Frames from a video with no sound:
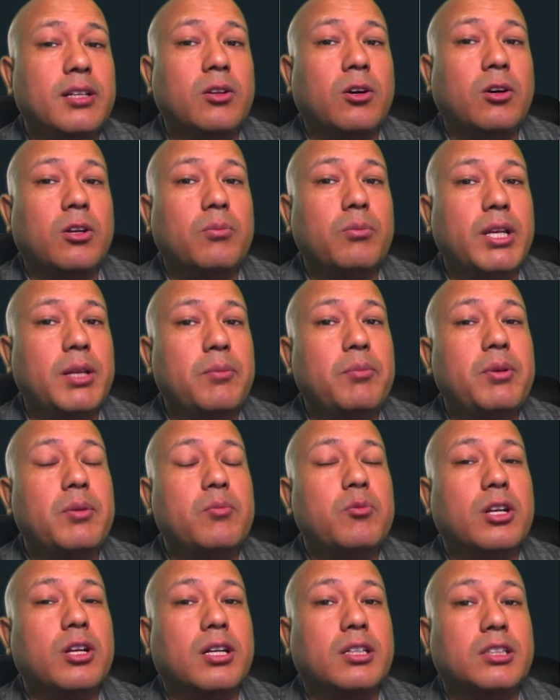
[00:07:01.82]
many people
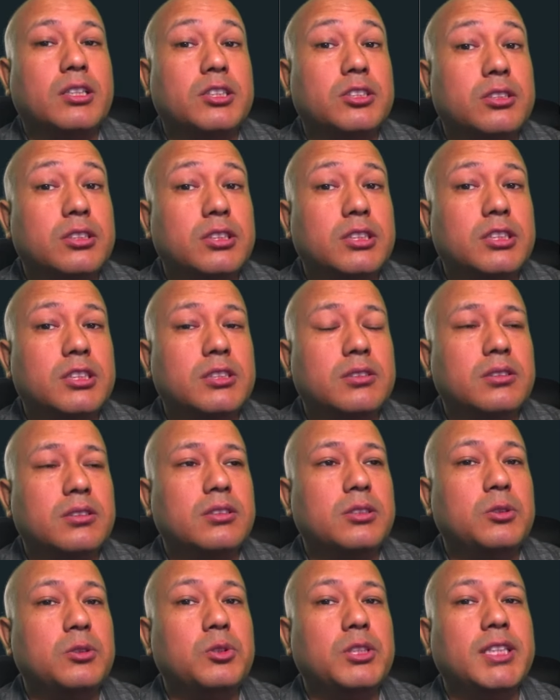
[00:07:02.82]
are searching
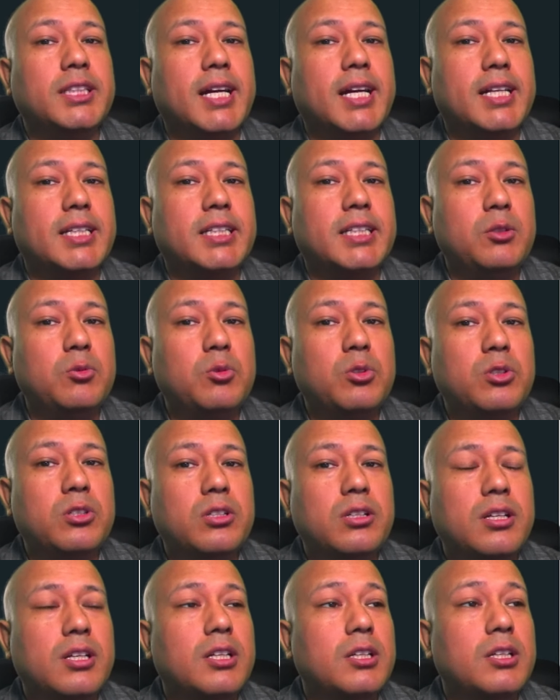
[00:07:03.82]
using that keyword,
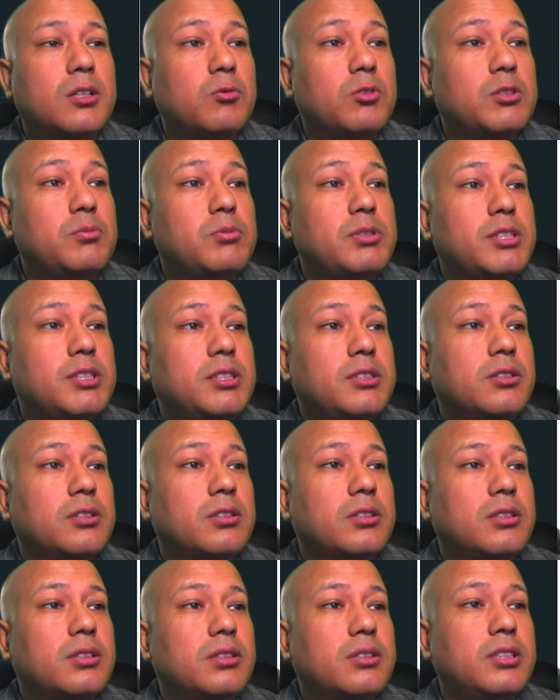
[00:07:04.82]
which means your
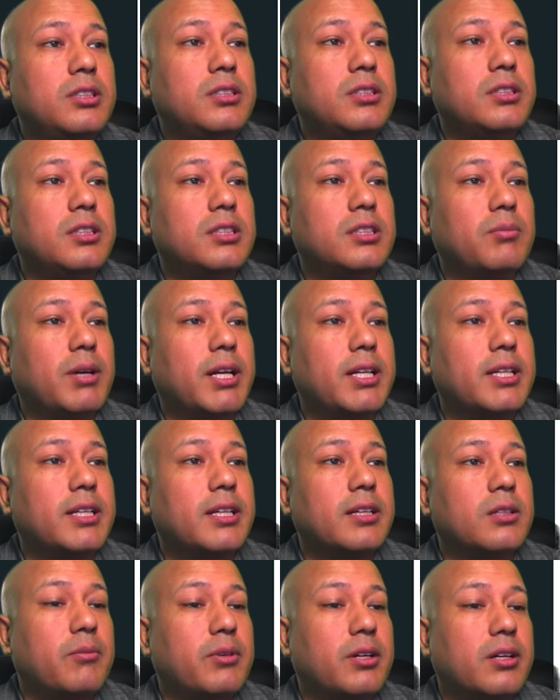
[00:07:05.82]
results might get
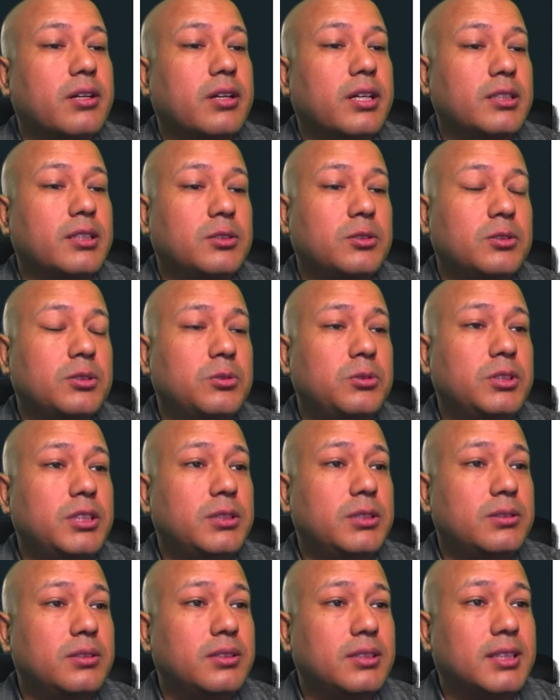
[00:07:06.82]
low, right? So you need to
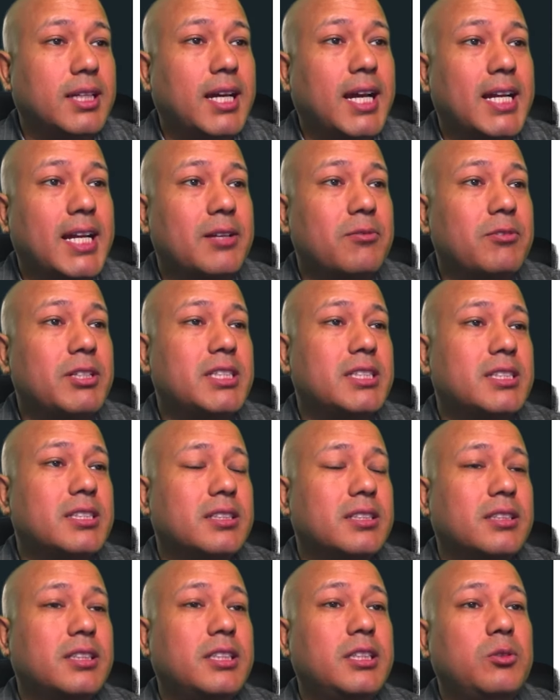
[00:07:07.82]
decide which
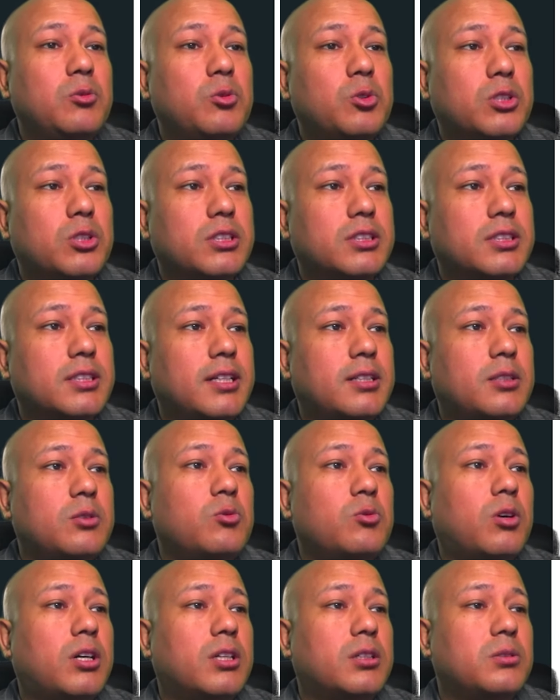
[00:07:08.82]
keywords that you
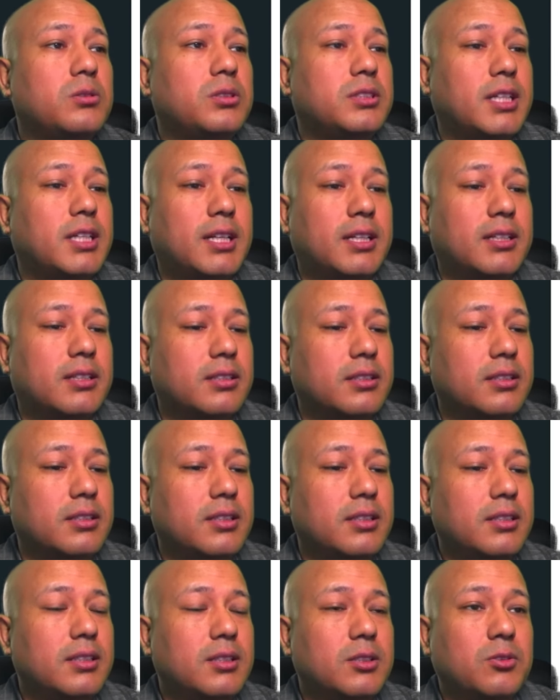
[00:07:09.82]
want to select.
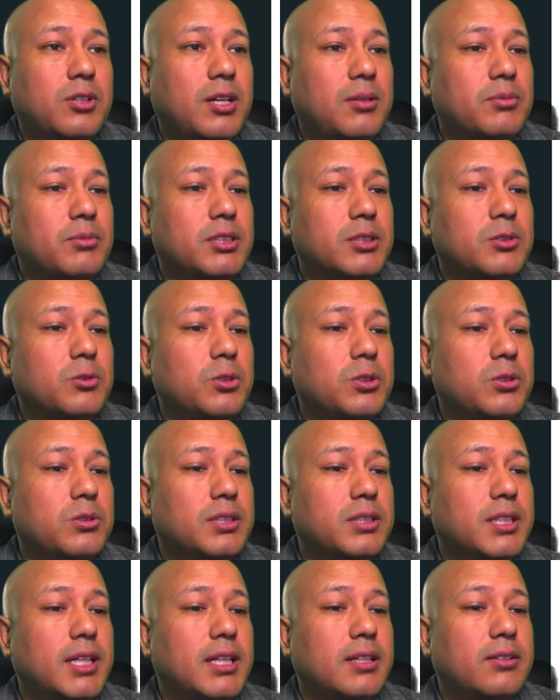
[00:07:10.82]
So I'm just going to
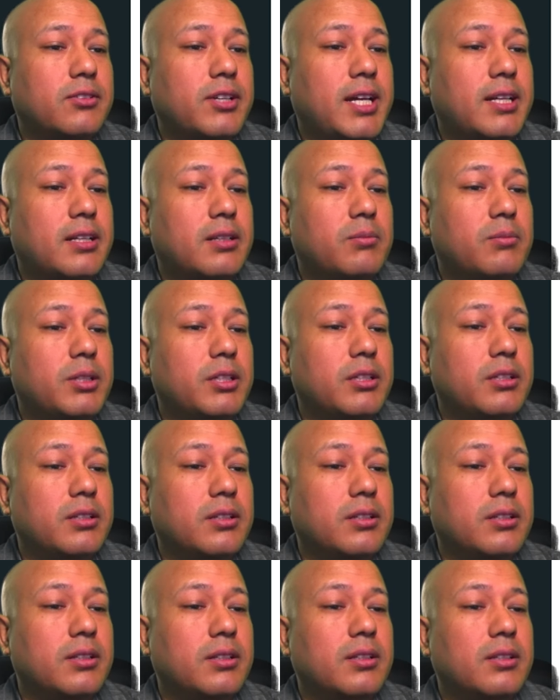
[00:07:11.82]
select randomly,
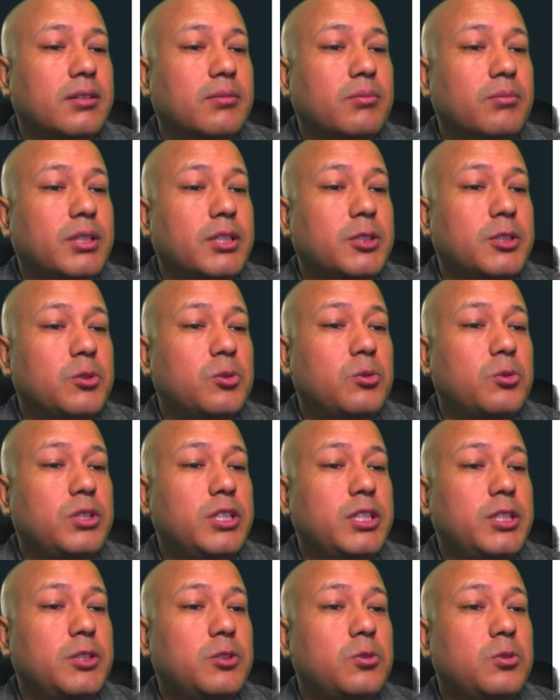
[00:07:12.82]
but you
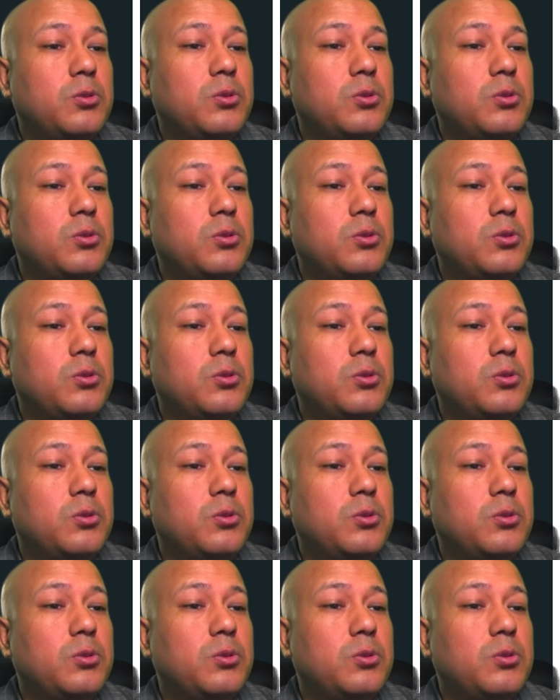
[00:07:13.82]
need to